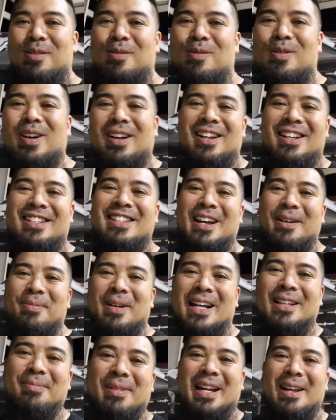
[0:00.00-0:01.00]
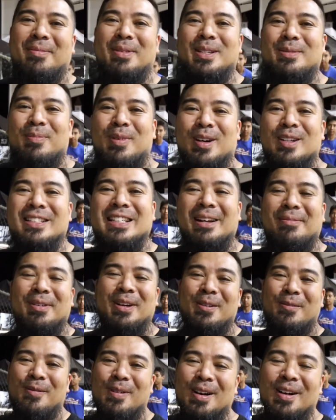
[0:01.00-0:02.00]
What is up guys? My name is Mark Santa
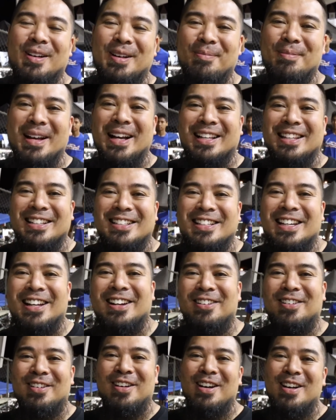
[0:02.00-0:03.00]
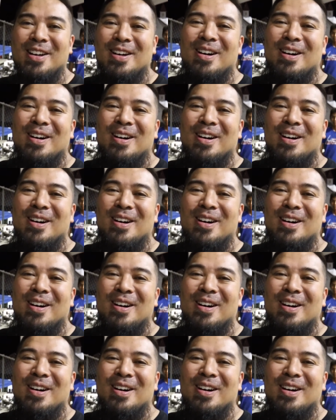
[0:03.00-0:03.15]
Maria and welcome back to the channel.